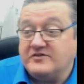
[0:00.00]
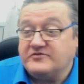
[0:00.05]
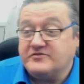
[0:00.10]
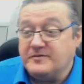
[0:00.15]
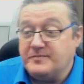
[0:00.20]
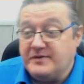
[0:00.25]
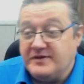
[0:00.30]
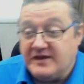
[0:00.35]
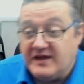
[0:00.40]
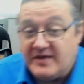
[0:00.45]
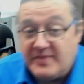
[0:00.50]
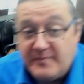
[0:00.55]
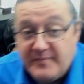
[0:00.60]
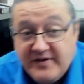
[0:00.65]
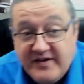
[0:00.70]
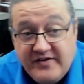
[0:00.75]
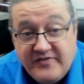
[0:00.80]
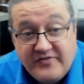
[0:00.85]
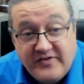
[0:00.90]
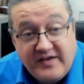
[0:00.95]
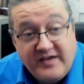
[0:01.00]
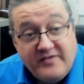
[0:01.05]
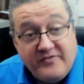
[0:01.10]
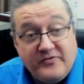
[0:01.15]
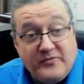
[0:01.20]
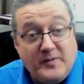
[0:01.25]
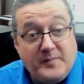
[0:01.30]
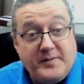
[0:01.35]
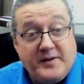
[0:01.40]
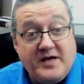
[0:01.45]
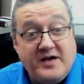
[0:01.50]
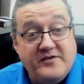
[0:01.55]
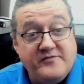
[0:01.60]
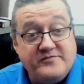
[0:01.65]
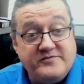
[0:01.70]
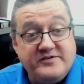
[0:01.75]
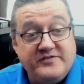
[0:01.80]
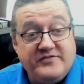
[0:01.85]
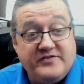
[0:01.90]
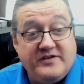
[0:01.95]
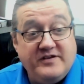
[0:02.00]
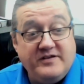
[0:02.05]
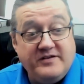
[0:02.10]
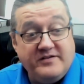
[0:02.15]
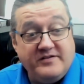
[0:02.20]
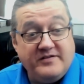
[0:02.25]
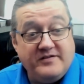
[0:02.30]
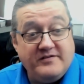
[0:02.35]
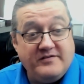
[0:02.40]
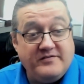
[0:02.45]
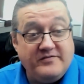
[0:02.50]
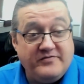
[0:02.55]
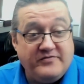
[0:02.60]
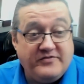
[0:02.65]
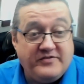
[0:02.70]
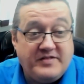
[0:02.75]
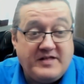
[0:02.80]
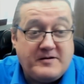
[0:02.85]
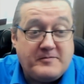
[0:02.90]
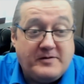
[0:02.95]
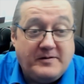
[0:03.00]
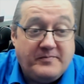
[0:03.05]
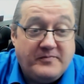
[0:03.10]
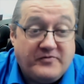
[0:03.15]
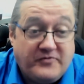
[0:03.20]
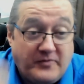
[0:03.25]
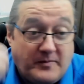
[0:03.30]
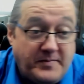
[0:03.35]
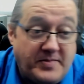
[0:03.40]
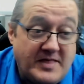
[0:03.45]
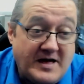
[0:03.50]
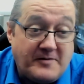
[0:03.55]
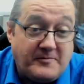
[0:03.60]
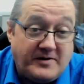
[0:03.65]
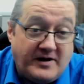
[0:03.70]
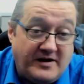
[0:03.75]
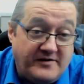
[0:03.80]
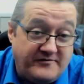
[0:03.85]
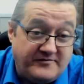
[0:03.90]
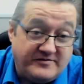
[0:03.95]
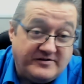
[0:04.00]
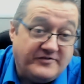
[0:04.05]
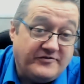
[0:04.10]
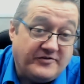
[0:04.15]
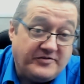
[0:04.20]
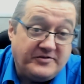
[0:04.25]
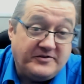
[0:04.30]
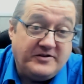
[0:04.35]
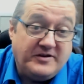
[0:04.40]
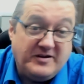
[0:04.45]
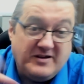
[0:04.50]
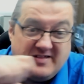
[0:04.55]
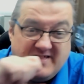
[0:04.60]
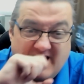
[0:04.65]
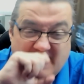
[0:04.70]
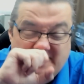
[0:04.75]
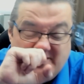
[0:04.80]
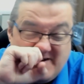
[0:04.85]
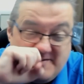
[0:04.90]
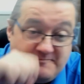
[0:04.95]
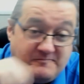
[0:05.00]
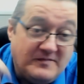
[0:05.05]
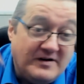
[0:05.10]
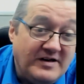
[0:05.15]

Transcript: stripping down the PC and swap it over into that one. Swapping that one over into the other one.